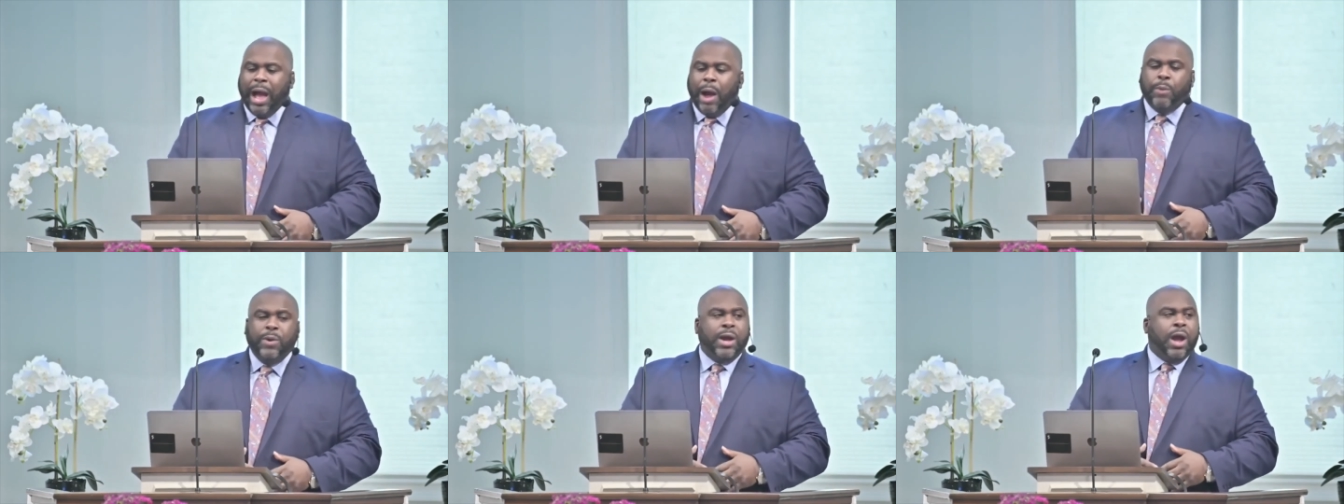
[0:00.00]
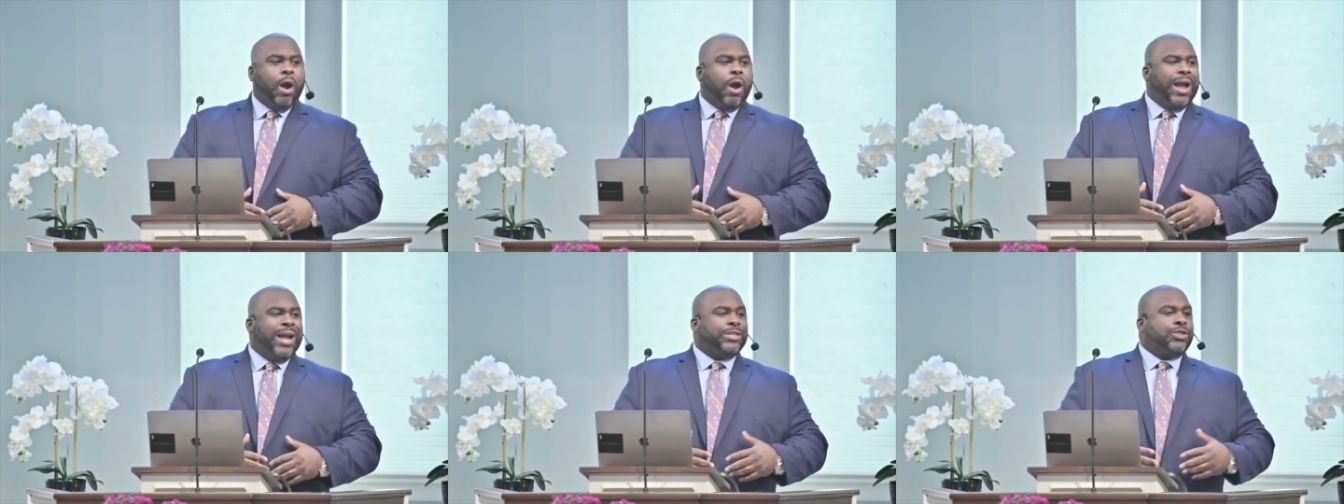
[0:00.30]
how we
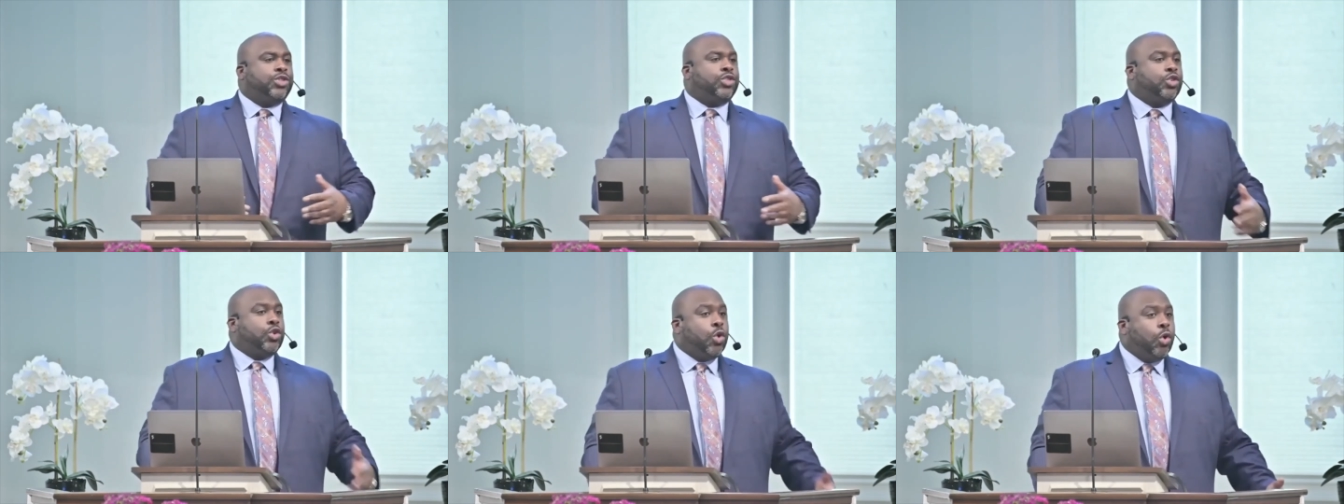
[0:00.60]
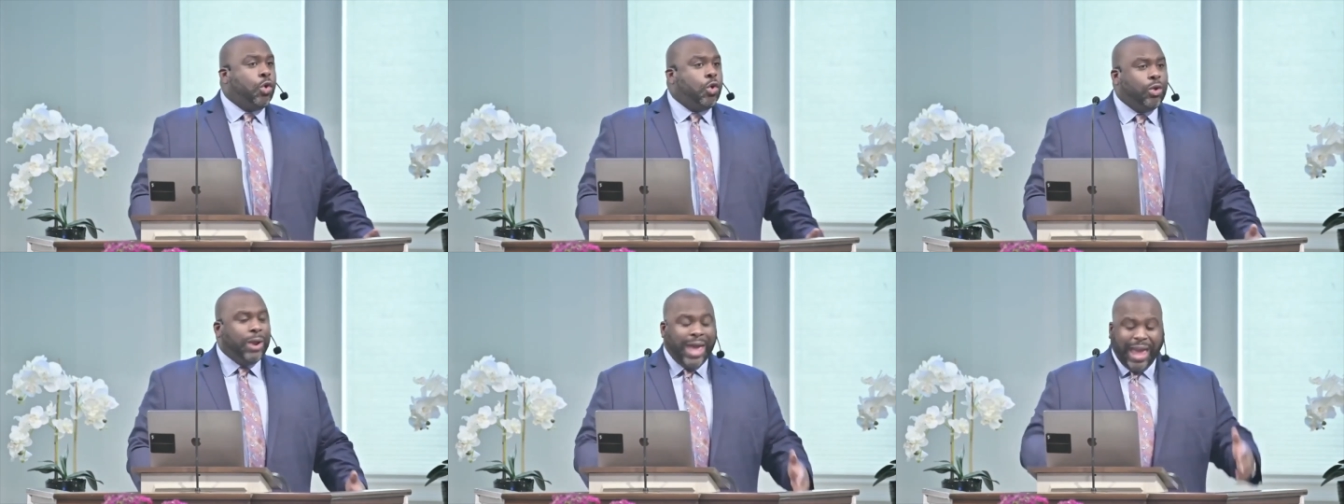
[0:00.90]
are at
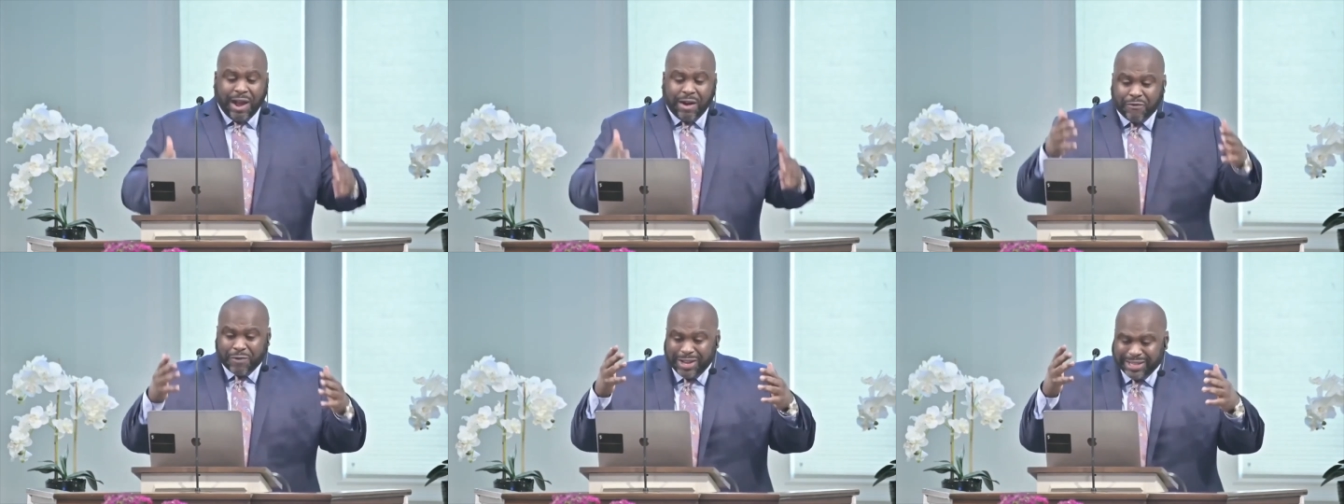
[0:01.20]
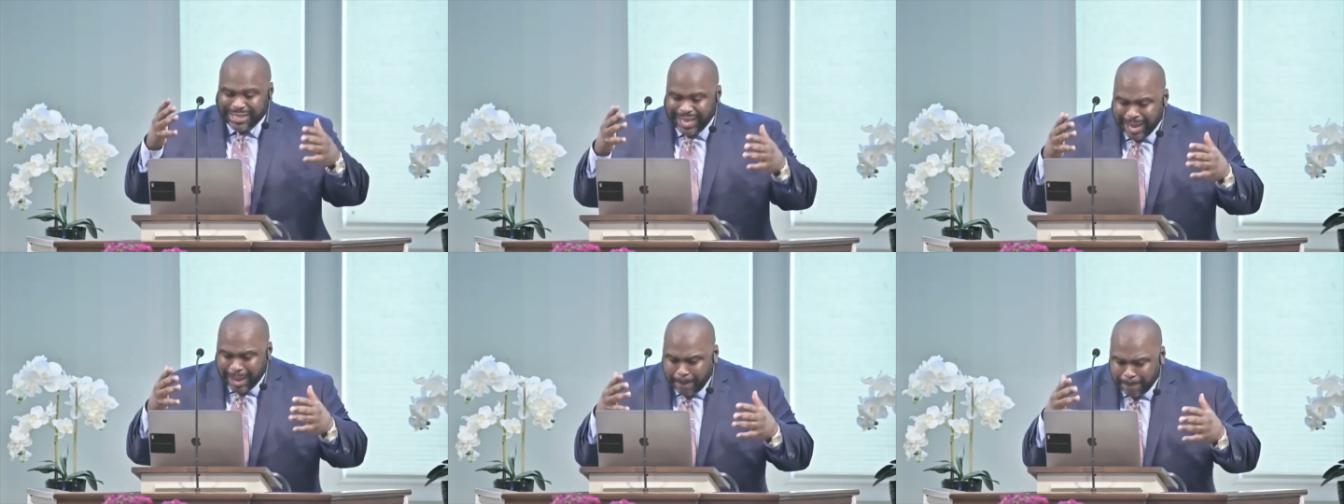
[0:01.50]
school,
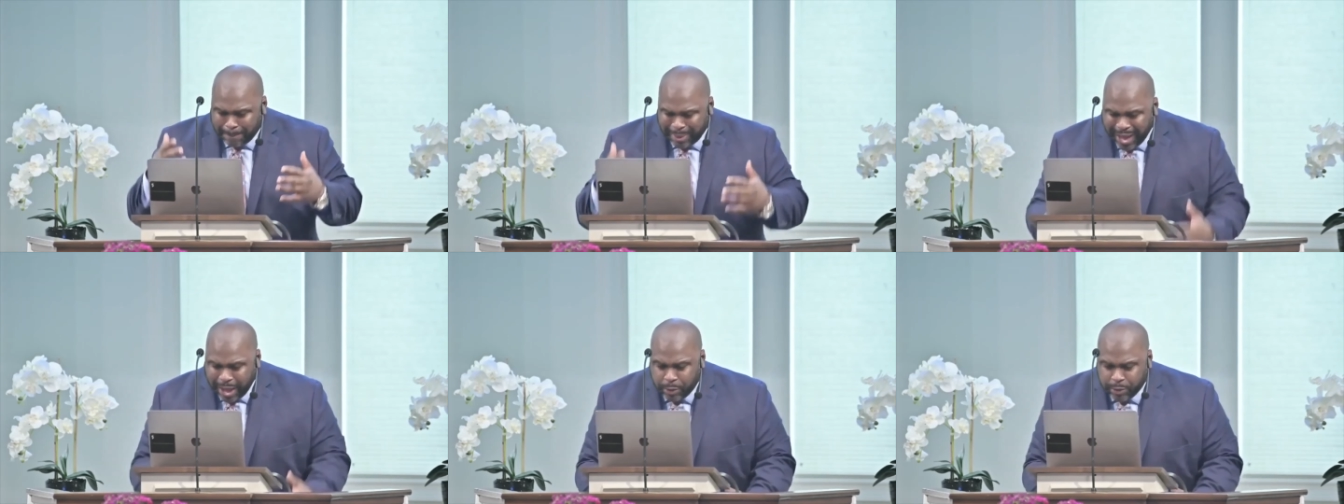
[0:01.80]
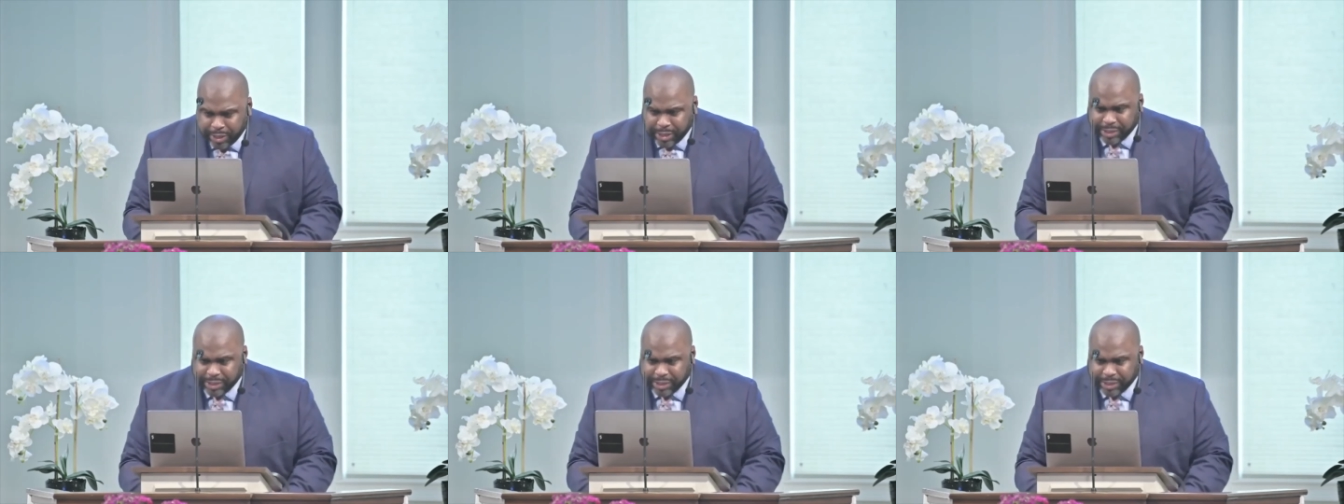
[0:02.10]
everything about